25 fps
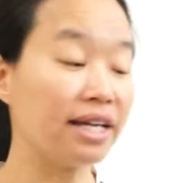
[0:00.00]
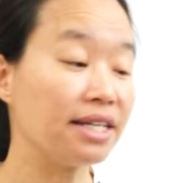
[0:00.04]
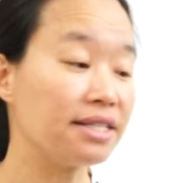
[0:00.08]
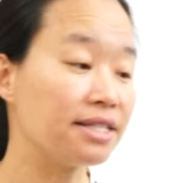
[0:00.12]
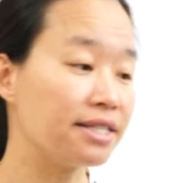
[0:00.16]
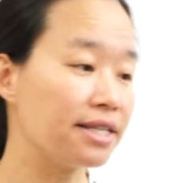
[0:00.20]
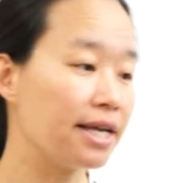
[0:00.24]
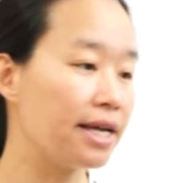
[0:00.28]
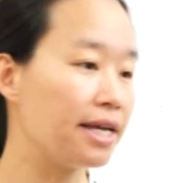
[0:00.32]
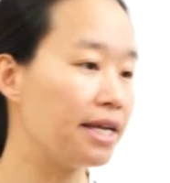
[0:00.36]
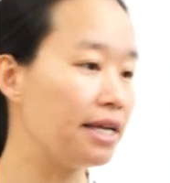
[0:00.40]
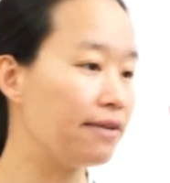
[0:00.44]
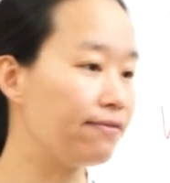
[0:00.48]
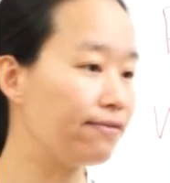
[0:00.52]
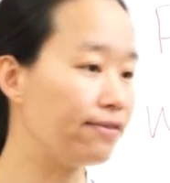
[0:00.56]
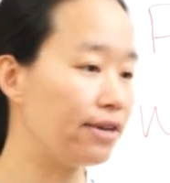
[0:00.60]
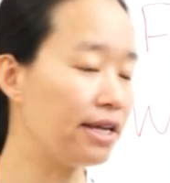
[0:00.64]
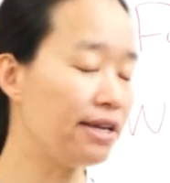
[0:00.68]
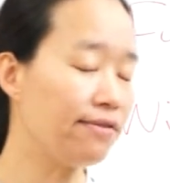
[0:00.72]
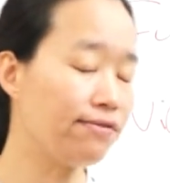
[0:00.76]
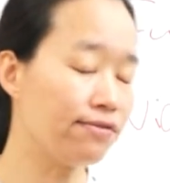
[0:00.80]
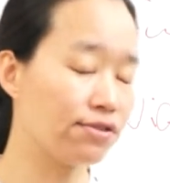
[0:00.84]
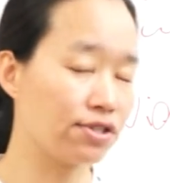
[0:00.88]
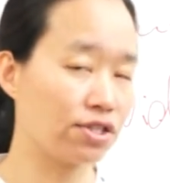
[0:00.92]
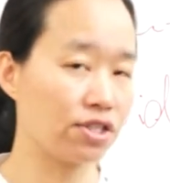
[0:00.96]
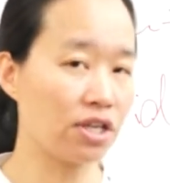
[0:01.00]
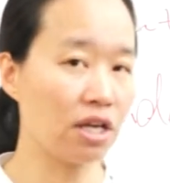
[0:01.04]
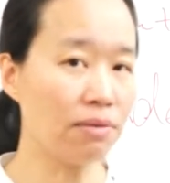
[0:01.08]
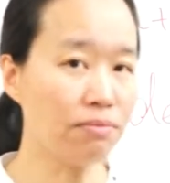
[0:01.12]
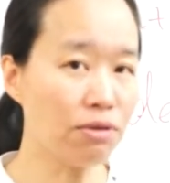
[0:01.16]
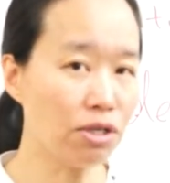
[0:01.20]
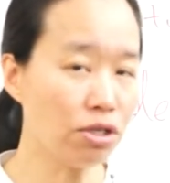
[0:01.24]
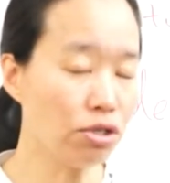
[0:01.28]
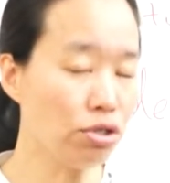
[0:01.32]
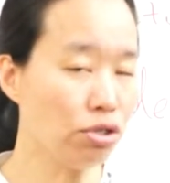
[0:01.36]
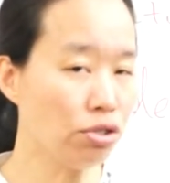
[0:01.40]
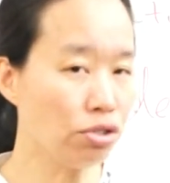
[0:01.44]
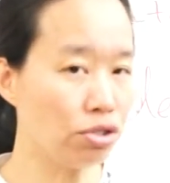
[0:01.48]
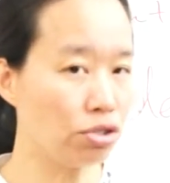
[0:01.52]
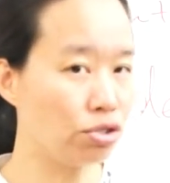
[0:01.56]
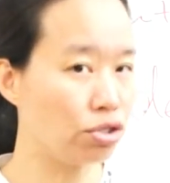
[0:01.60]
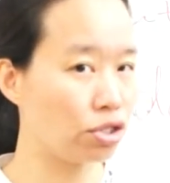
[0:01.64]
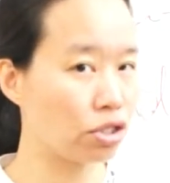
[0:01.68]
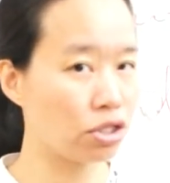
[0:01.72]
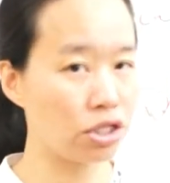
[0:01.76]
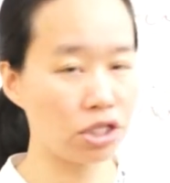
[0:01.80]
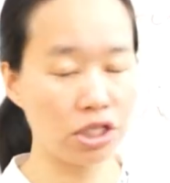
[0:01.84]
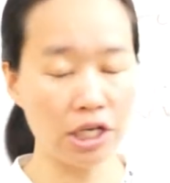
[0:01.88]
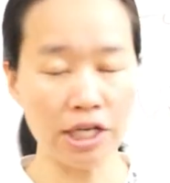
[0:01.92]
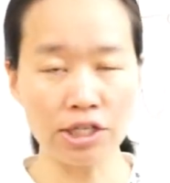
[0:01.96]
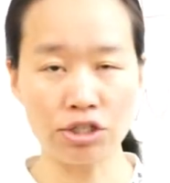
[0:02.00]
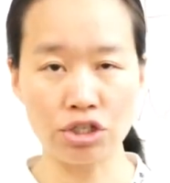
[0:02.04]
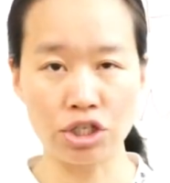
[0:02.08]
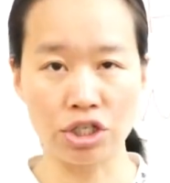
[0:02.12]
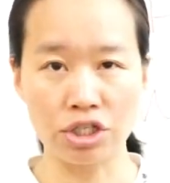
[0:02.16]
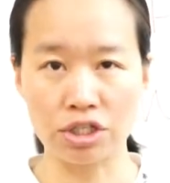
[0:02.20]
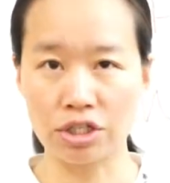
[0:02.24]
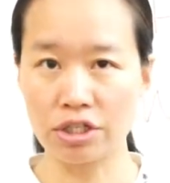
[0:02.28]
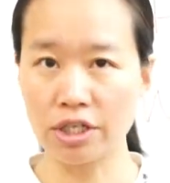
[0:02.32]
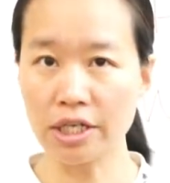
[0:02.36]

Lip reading: Let's say if someone who's just teaching,